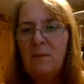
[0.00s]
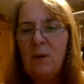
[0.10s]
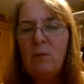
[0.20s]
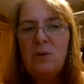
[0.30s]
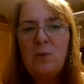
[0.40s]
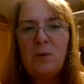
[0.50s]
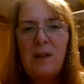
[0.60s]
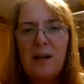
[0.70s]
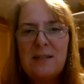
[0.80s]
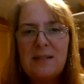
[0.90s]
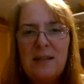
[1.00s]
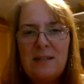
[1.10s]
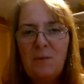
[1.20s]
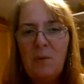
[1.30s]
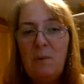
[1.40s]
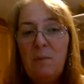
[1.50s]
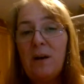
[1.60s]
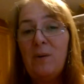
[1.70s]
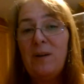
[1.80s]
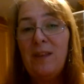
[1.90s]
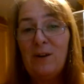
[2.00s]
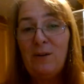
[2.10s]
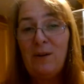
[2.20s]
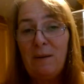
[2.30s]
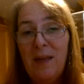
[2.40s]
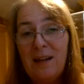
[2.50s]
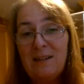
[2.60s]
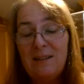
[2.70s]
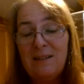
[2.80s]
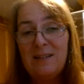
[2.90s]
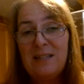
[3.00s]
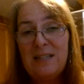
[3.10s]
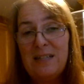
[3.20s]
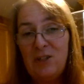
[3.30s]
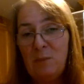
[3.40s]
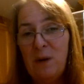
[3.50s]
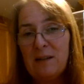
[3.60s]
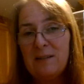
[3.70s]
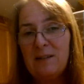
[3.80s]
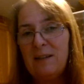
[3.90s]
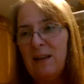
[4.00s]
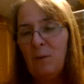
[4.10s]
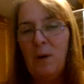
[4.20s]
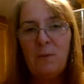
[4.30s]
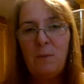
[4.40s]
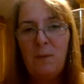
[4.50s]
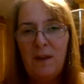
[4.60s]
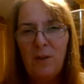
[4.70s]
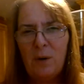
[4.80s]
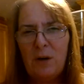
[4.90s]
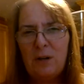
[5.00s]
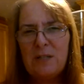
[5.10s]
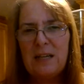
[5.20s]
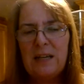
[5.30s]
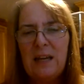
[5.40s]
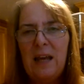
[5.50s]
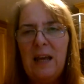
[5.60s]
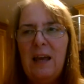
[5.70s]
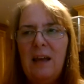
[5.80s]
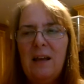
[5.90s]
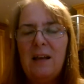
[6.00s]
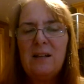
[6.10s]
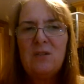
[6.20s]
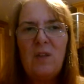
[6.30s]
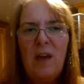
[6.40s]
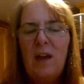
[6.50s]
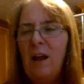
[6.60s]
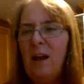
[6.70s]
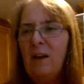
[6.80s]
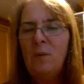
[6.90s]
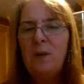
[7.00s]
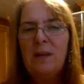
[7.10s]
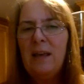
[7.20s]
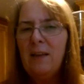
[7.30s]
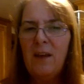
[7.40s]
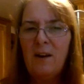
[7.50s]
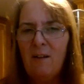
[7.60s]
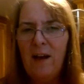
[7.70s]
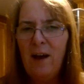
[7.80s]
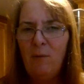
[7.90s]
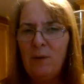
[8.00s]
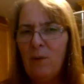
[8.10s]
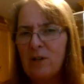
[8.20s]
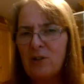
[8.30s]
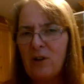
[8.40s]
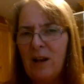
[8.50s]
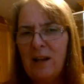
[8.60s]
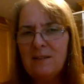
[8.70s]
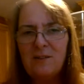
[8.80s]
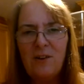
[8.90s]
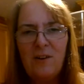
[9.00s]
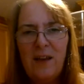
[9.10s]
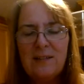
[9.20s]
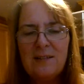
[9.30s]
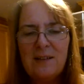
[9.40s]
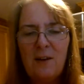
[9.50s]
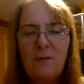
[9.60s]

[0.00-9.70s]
we're doing a lot of sneezing, we might go in there and grab that tissue box and get away from the other person so that after we get that all out, we can wash our hands and all that stuff.